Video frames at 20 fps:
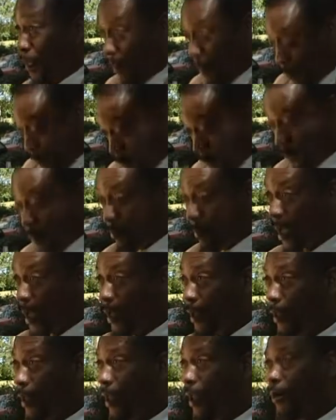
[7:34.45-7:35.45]
on the
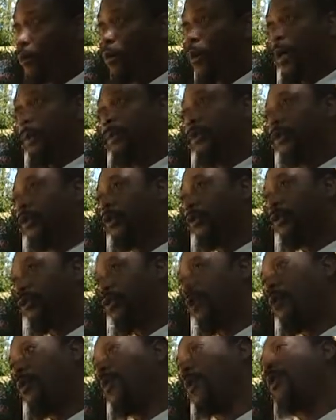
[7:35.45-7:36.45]
mainland, one
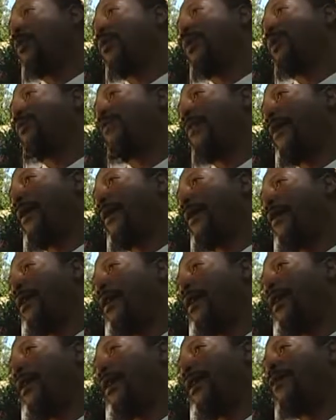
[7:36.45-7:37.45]
tombstone with one finger on it,
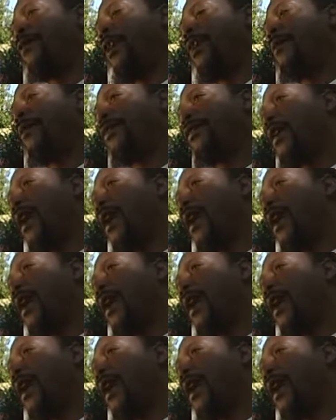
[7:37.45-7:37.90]
and his name was